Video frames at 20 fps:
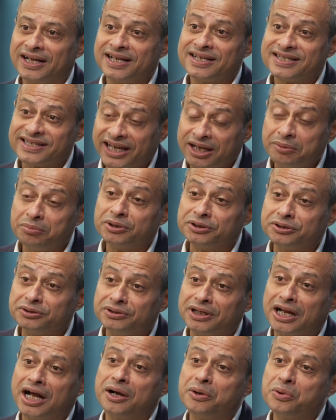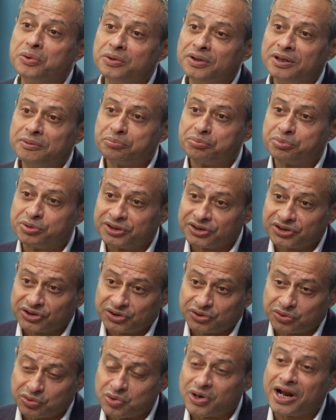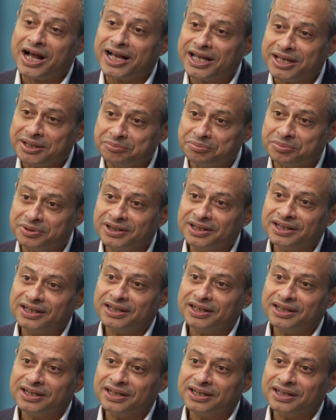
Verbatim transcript: is able to now prescribe